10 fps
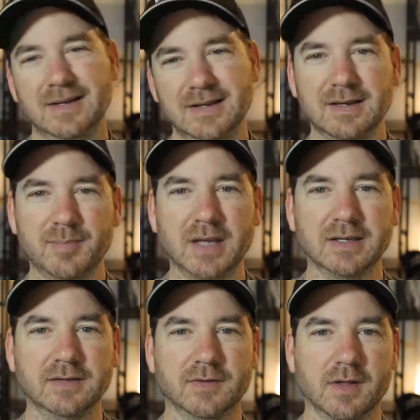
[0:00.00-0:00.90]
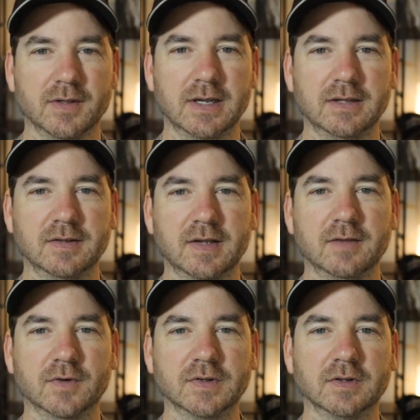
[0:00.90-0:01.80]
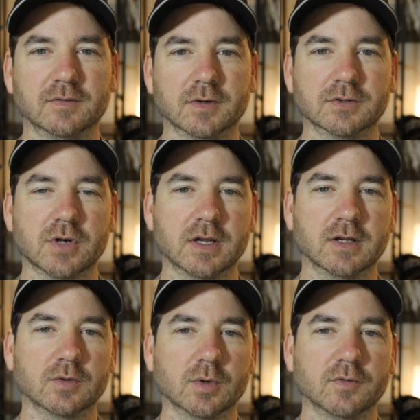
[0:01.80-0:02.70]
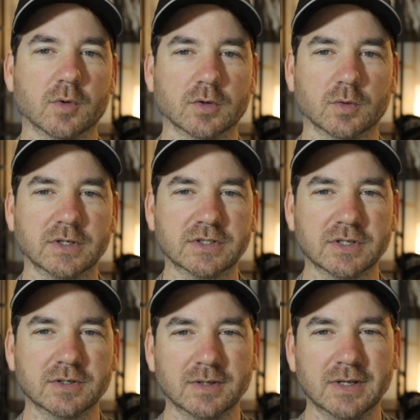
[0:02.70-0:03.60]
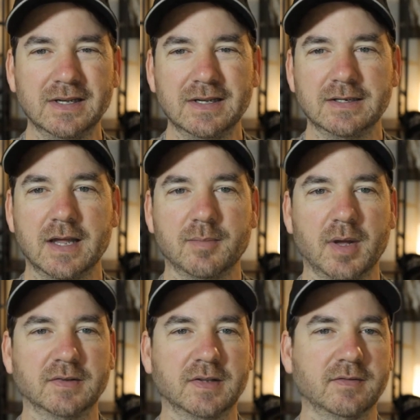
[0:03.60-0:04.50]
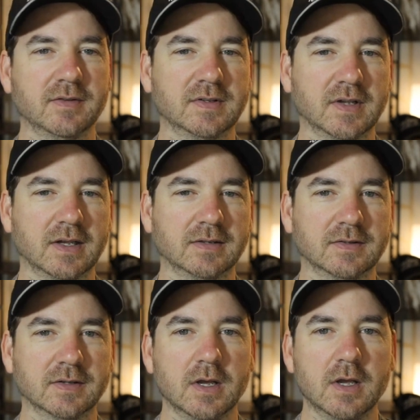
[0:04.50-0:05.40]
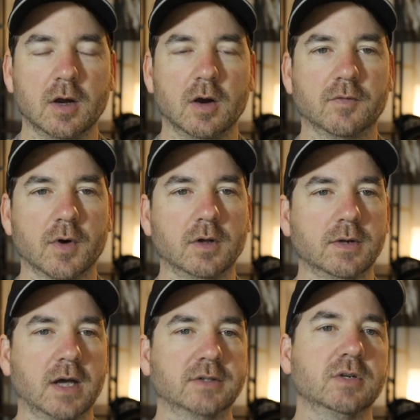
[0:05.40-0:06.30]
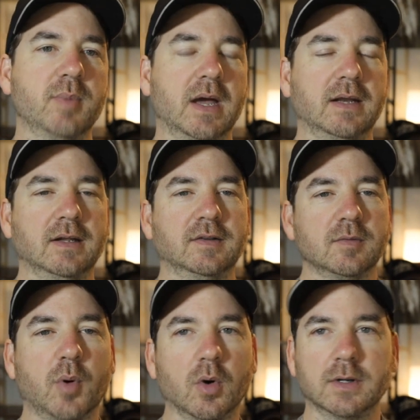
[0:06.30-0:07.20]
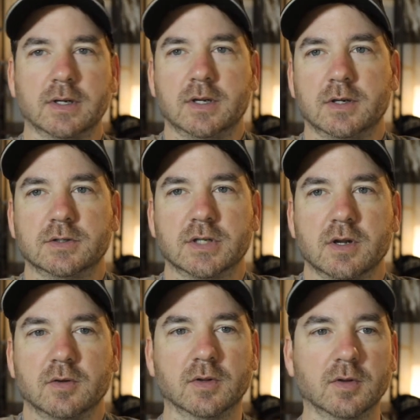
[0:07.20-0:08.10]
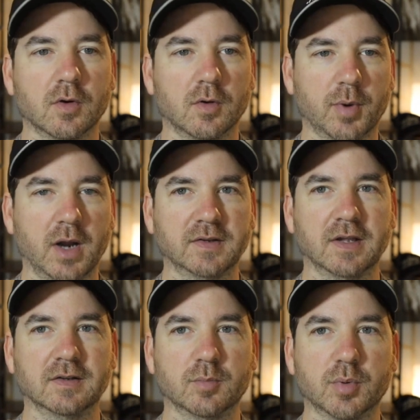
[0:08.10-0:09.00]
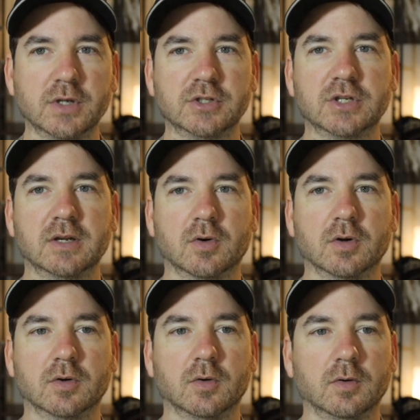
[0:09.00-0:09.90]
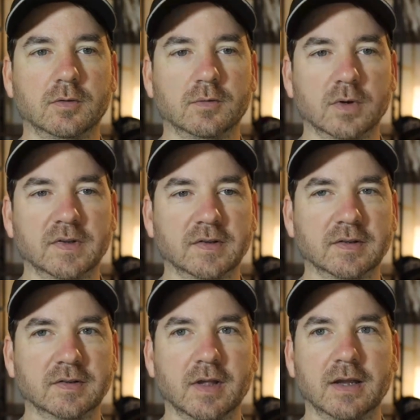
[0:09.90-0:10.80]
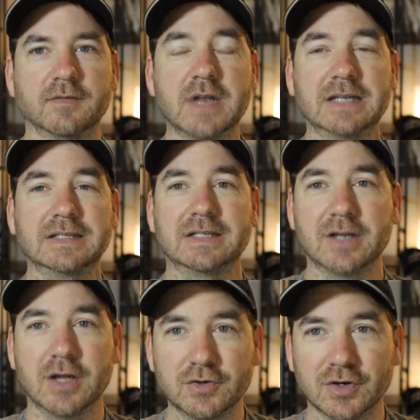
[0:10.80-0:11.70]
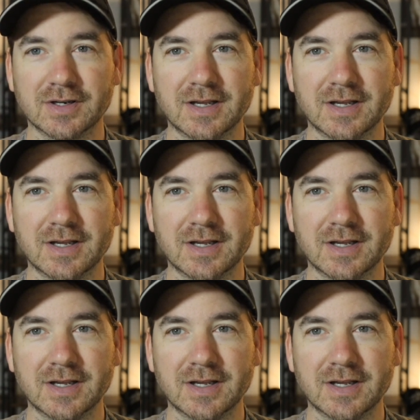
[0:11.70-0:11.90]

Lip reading: about even on the day. The same for silver, trading at 24.22, down about 7 cents. Overall, not too bad. It's important here to note that the gold price has breached a critical resistance line of 1900,